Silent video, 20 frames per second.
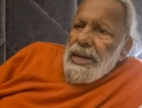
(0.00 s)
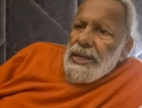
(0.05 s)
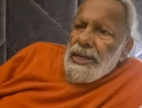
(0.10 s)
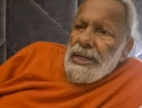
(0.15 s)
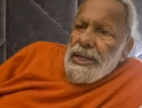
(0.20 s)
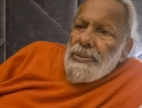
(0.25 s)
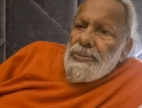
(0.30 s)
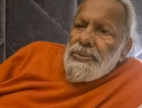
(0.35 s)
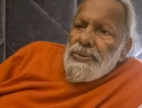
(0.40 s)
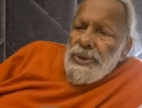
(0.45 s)

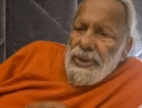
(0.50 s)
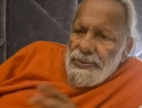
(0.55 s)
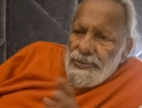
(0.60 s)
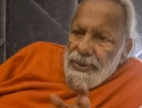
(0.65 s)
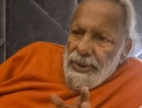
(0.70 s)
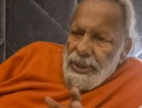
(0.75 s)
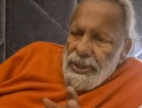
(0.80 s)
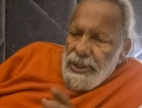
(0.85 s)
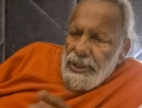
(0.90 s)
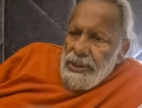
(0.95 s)
give you a
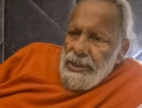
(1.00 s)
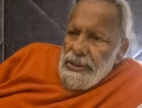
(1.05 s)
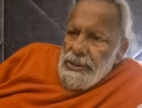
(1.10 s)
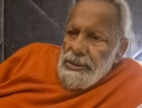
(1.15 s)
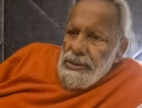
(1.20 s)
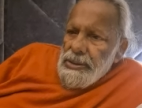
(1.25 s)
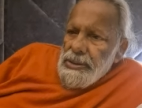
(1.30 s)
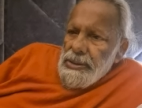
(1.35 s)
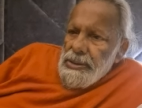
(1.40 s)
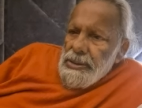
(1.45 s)
way
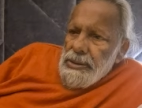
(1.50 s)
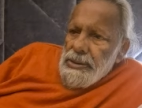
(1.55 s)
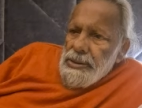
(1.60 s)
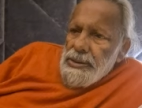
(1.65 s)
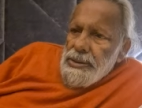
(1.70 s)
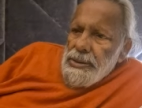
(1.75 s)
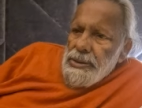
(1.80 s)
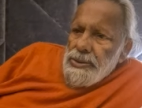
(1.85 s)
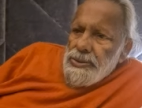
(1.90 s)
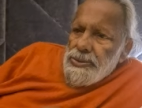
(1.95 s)

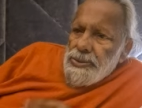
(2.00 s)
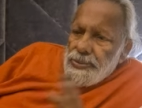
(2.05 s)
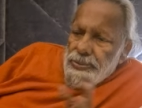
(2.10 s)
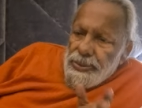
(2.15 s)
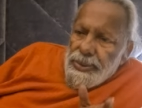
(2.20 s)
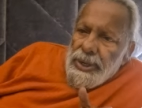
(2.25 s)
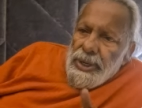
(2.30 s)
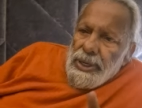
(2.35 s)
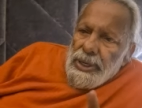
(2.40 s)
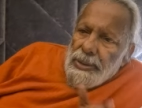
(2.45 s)
to
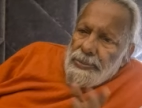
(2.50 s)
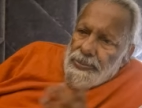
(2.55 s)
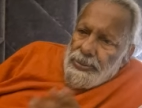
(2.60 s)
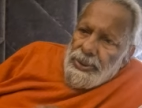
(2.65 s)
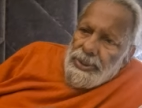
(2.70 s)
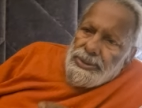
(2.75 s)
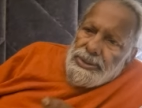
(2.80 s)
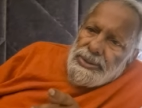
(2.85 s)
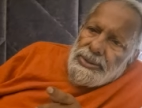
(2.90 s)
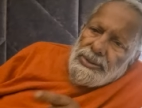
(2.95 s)
bring a
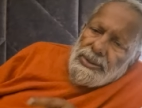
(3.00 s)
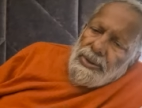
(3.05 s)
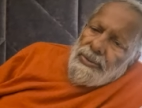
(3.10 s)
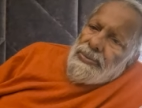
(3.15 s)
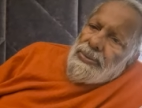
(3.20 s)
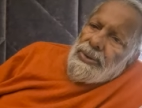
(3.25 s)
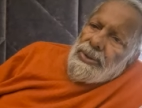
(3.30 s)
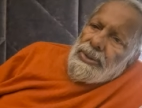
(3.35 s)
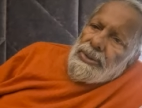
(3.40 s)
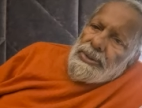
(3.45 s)
peace in the
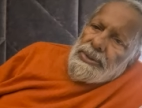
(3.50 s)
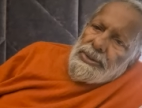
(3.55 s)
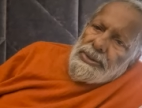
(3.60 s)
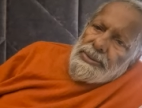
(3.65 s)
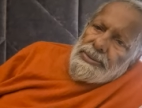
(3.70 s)
world,